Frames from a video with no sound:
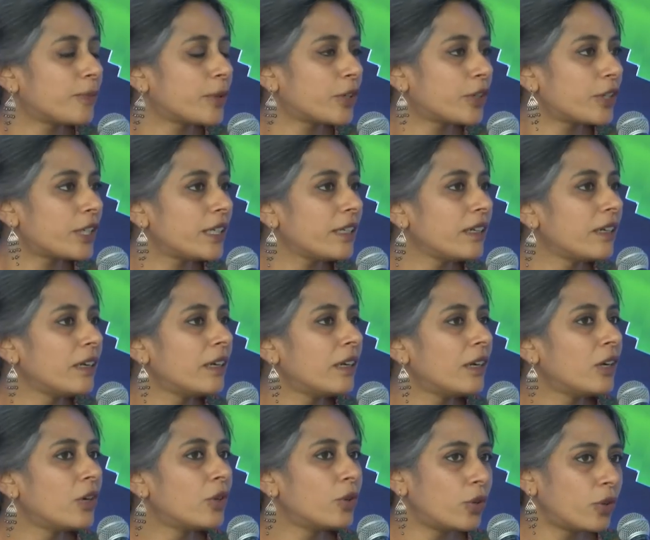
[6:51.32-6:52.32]
boy
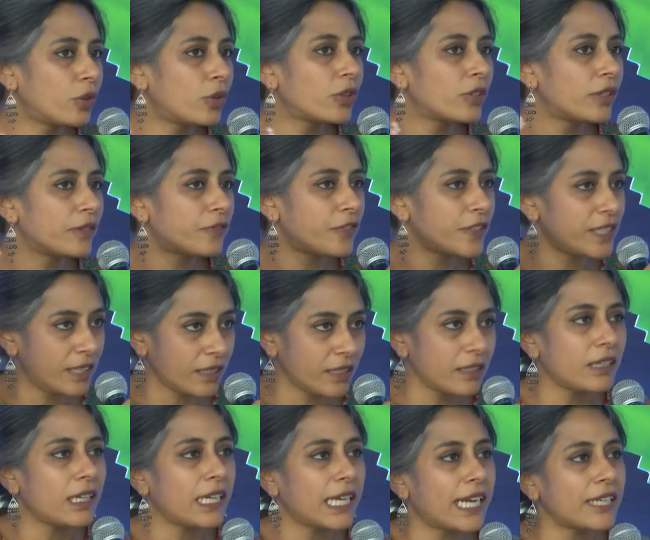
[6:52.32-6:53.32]
who could
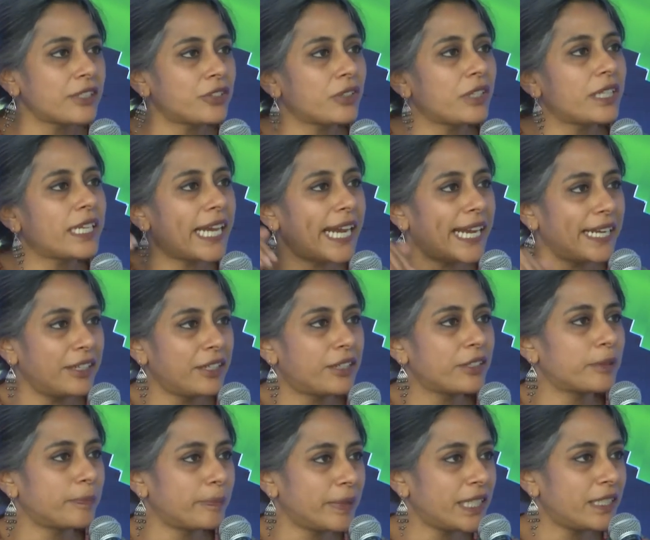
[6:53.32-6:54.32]
physically actually
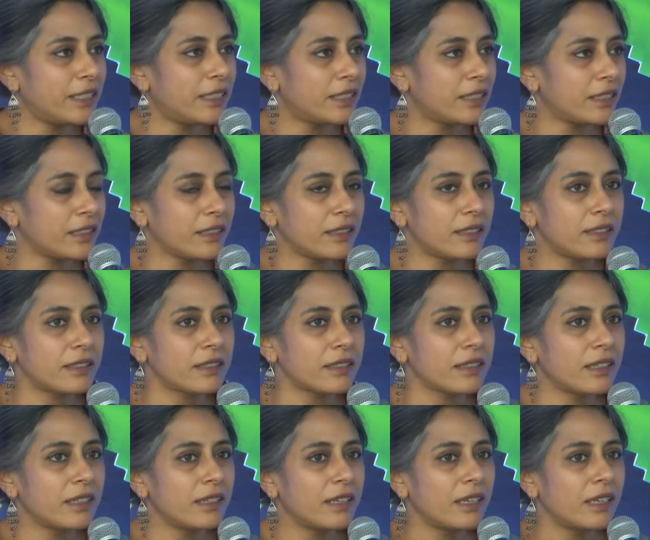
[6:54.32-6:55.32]
enter paintings.
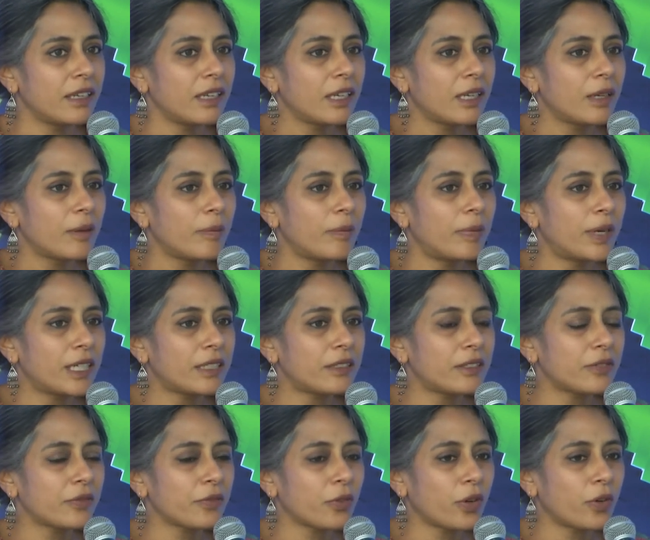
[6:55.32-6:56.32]

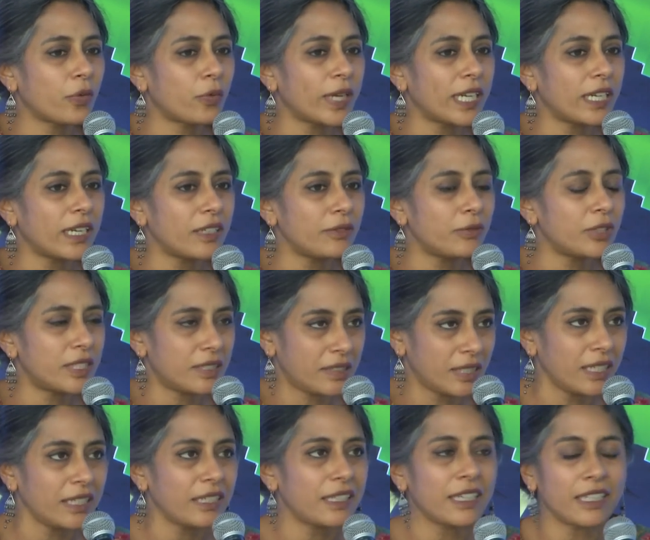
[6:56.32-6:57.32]
But when I was
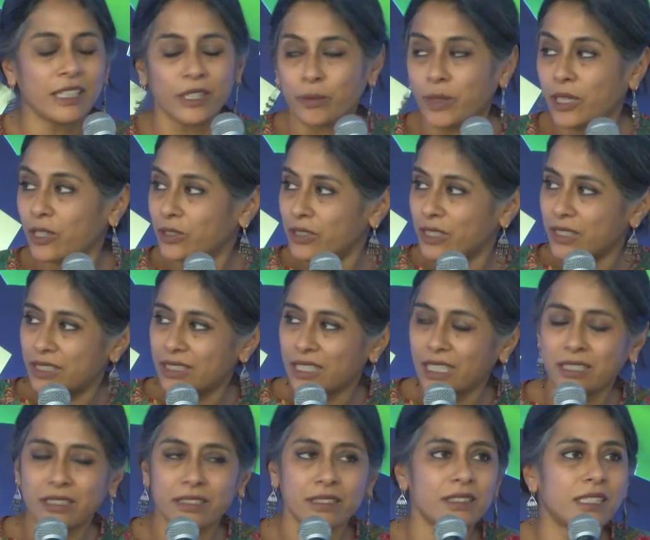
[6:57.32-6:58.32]
thinking about this
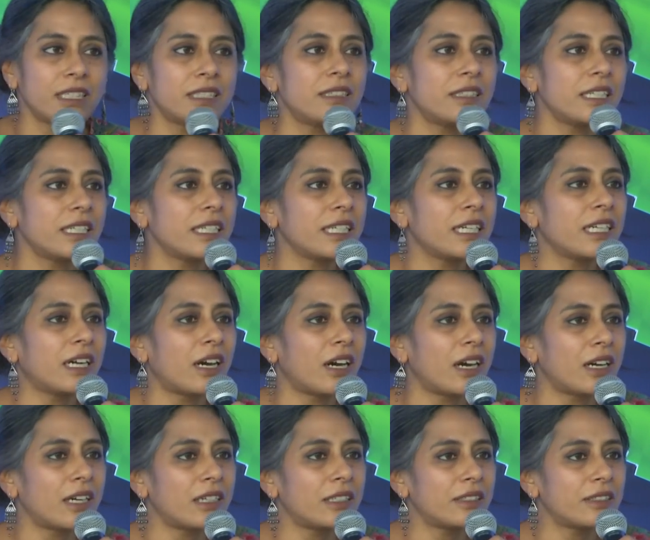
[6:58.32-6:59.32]
session and thinking
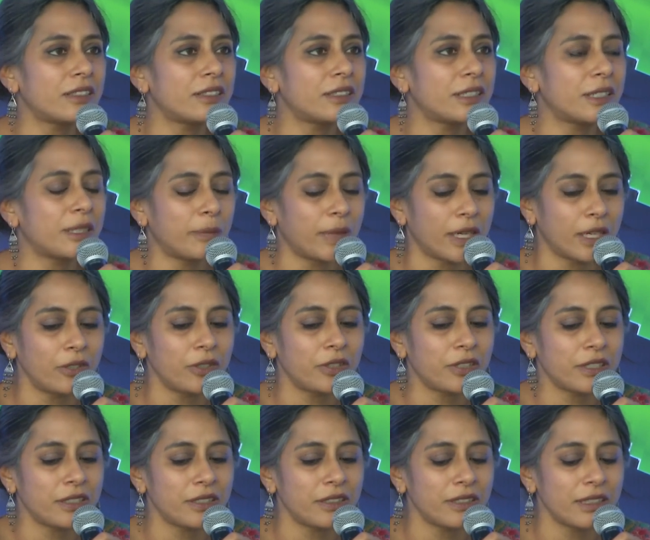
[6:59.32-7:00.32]
harder about
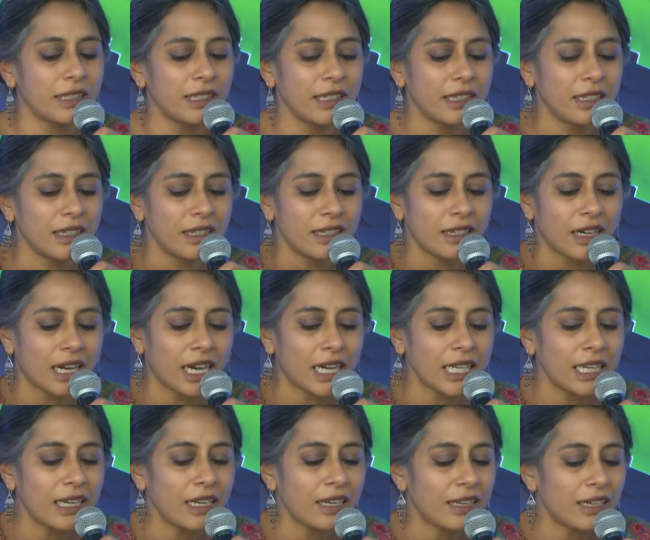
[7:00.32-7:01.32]
it,
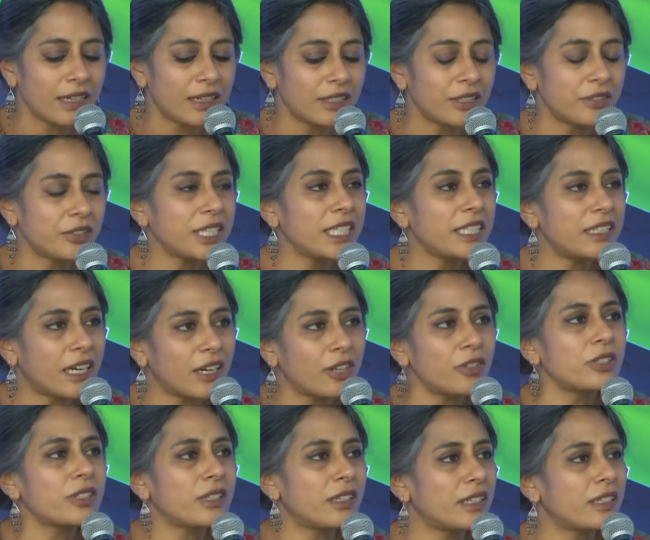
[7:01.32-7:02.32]
I'll uh, read
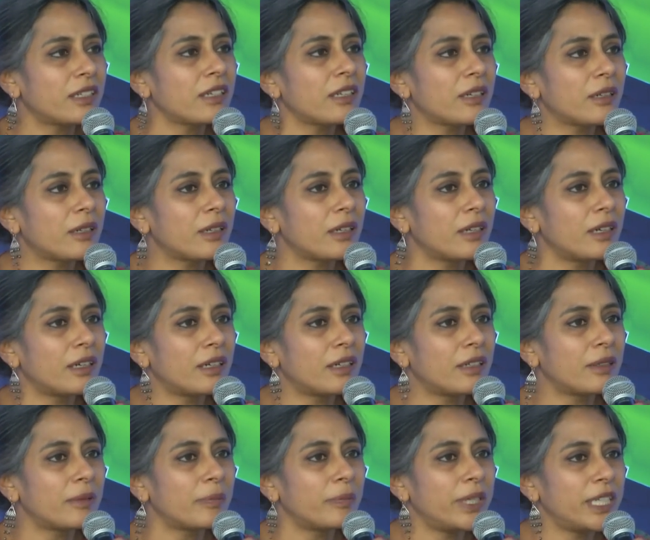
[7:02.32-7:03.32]
out a little
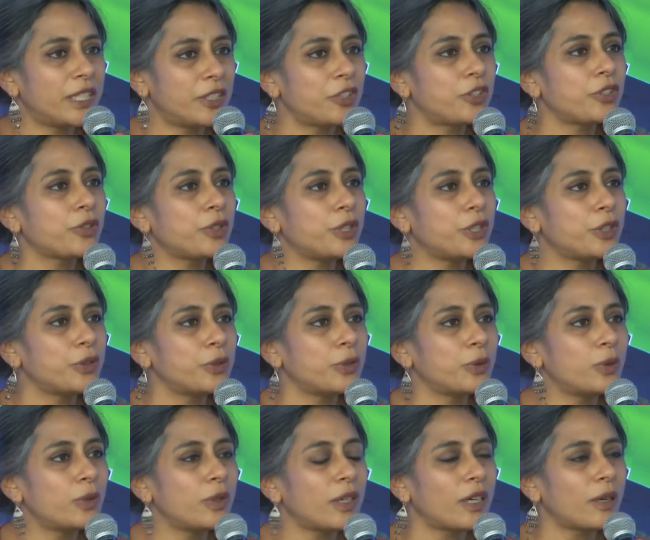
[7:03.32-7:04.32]
uh, bit to
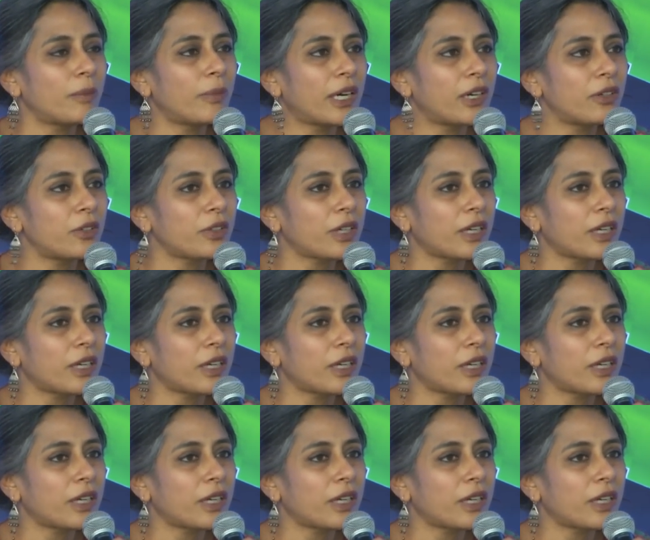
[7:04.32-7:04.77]
you about